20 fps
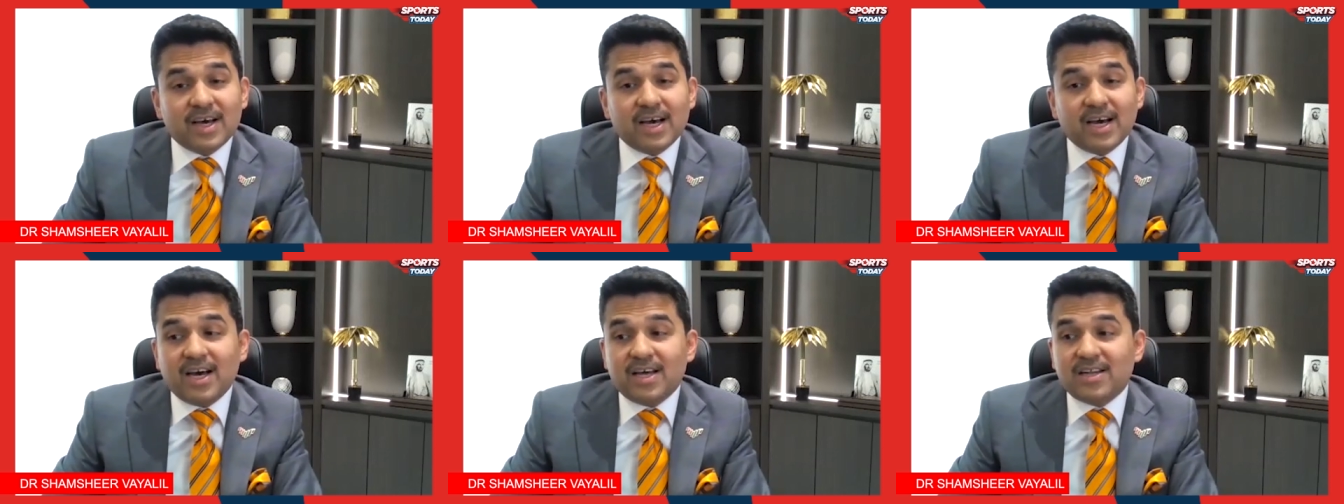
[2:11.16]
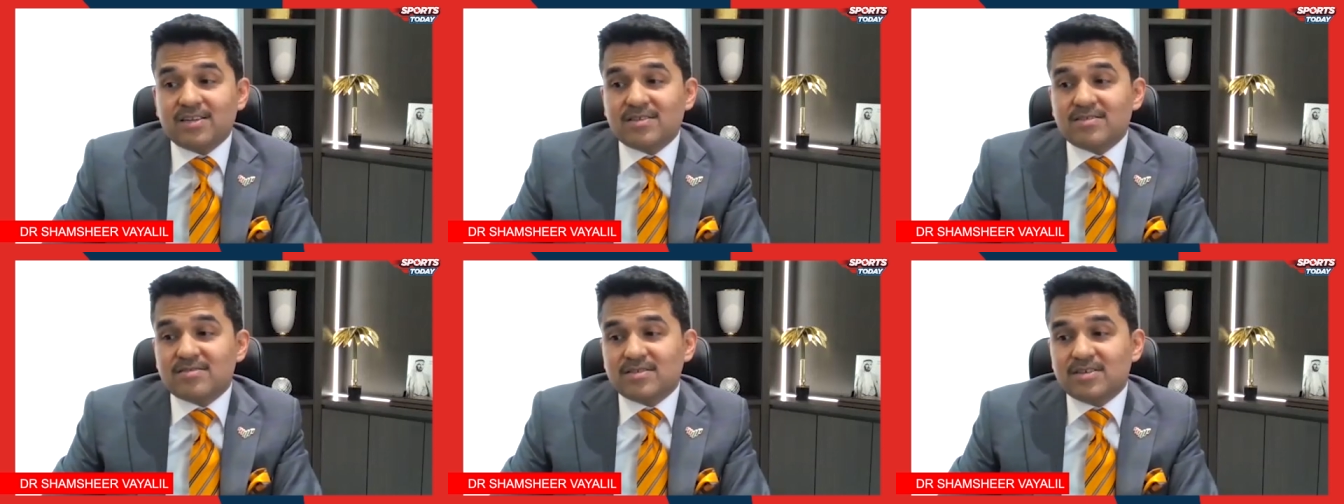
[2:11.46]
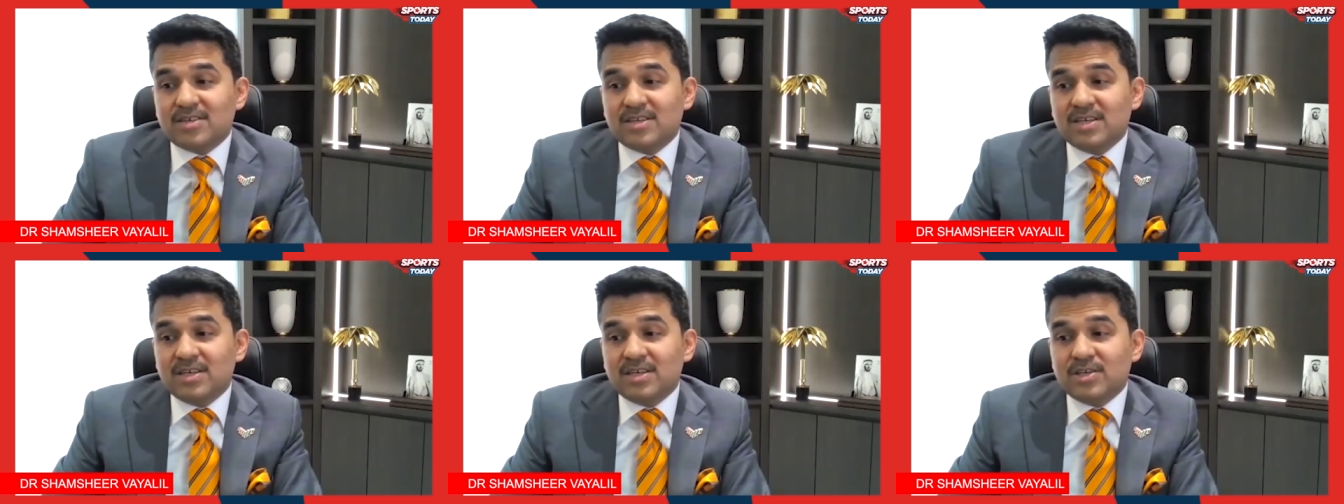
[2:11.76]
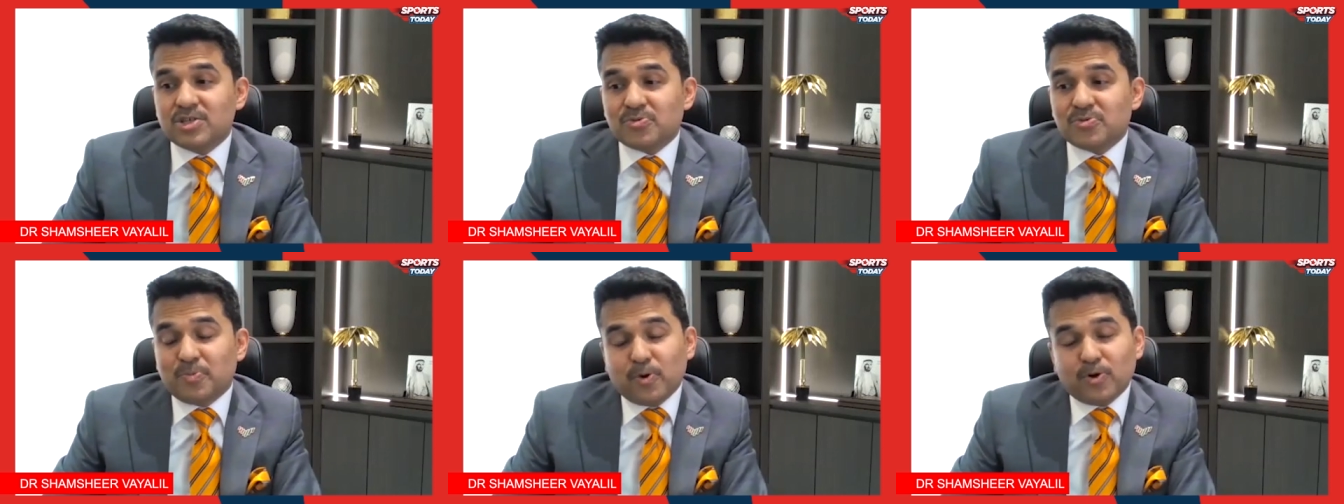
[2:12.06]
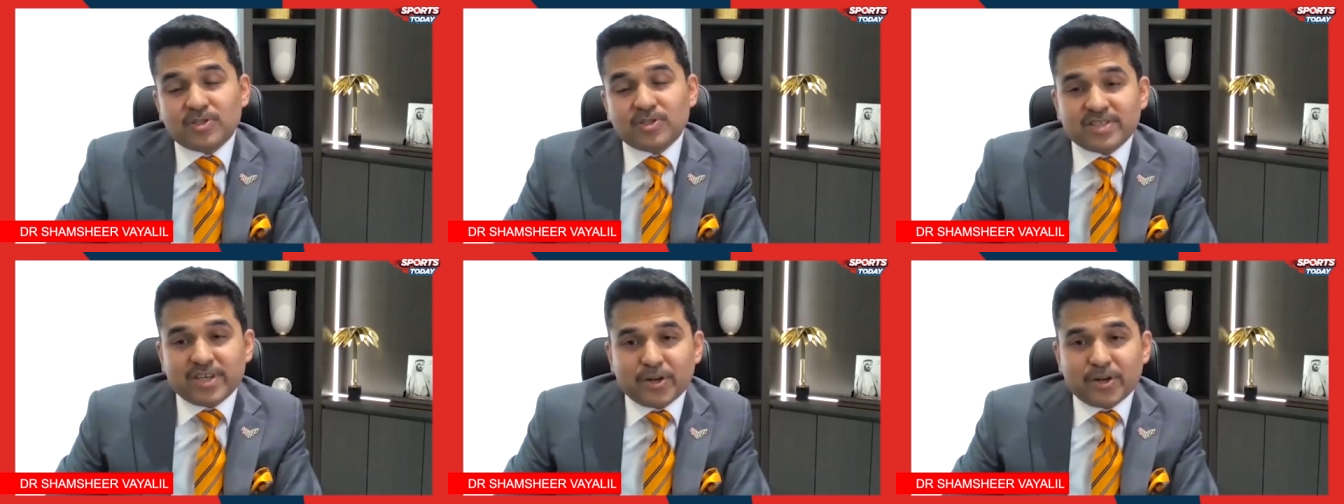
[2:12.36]
and
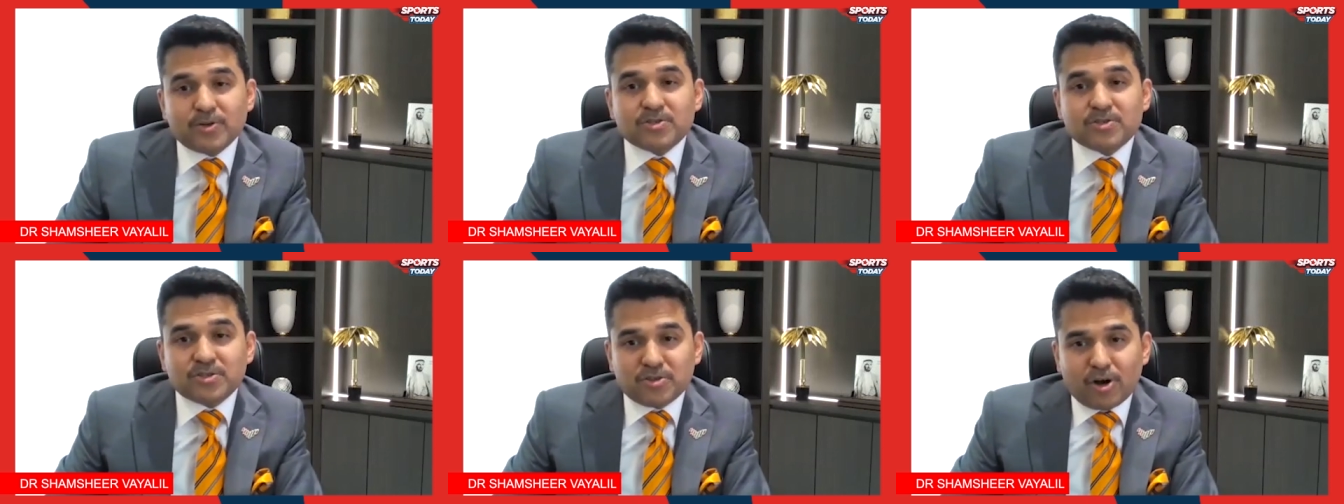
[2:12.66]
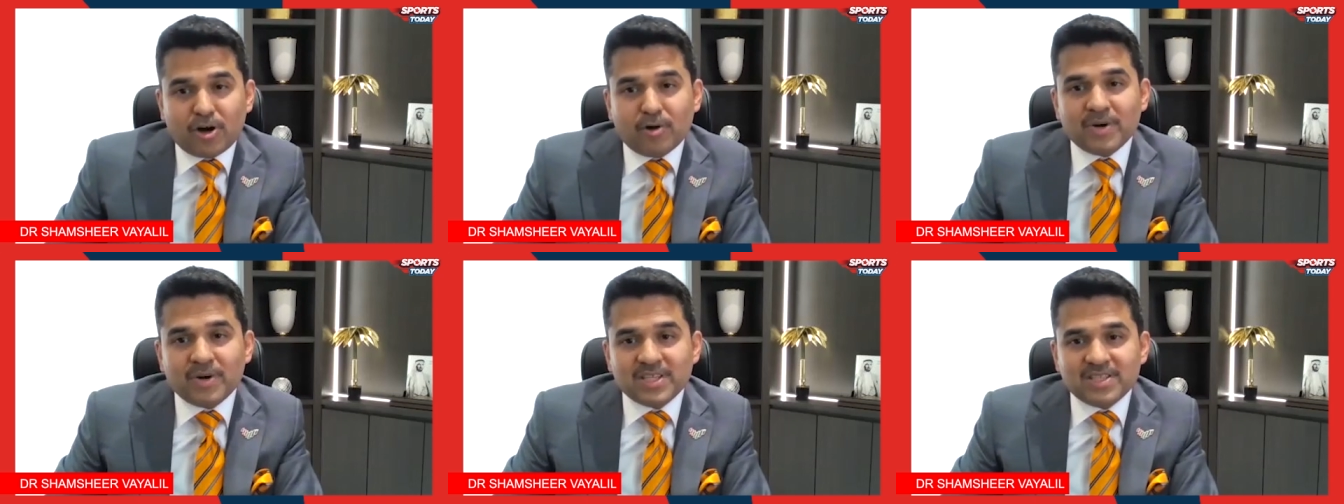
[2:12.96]
sports cannot stop.